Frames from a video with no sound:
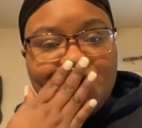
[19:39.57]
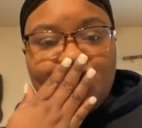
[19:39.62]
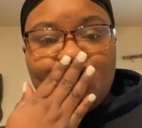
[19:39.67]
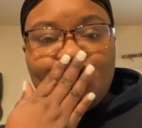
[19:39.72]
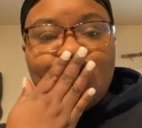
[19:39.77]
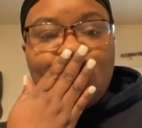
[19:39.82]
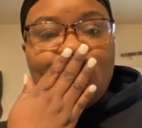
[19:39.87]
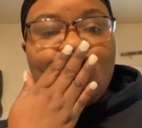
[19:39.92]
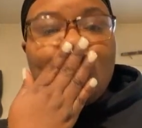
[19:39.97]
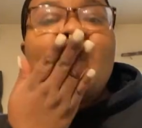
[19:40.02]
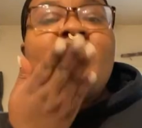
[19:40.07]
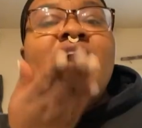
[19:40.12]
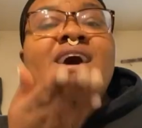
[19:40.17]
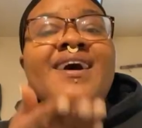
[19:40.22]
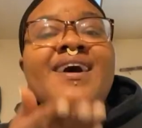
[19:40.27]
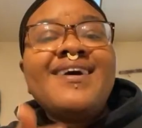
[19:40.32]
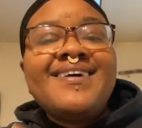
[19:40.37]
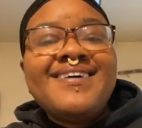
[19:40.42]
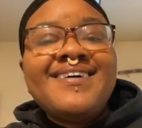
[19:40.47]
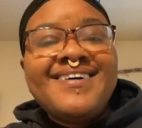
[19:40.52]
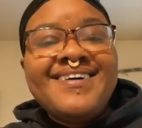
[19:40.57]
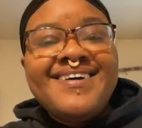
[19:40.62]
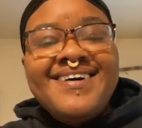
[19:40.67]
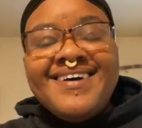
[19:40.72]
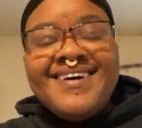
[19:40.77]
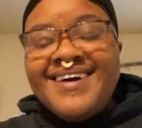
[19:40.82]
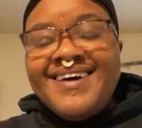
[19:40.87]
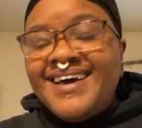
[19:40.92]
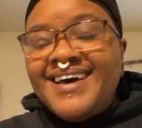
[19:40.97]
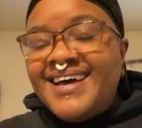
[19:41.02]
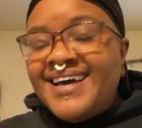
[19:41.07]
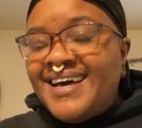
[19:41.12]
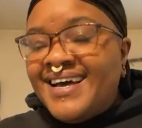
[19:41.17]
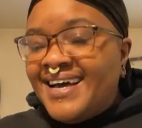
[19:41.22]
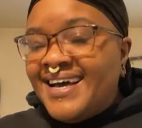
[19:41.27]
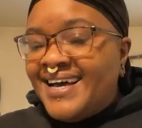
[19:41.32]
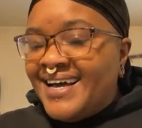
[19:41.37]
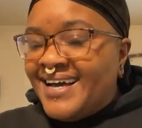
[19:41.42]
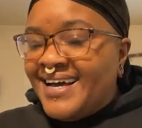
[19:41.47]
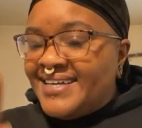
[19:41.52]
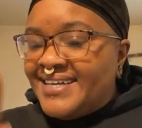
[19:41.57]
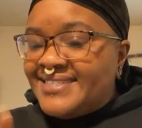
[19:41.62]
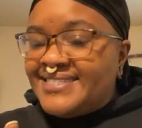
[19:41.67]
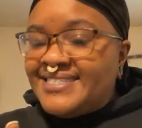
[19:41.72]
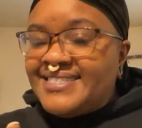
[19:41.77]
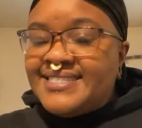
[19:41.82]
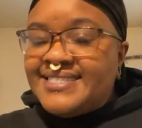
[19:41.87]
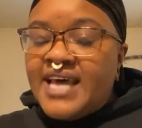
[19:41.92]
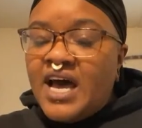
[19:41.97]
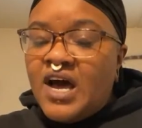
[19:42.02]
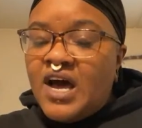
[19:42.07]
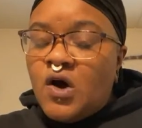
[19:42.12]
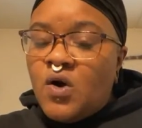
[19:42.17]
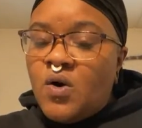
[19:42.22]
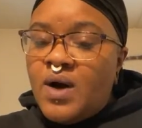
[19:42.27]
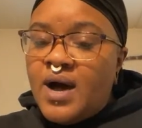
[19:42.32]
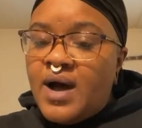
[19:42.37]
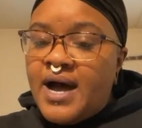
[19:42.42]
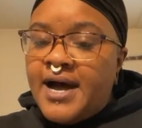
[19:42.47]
Mwah. So,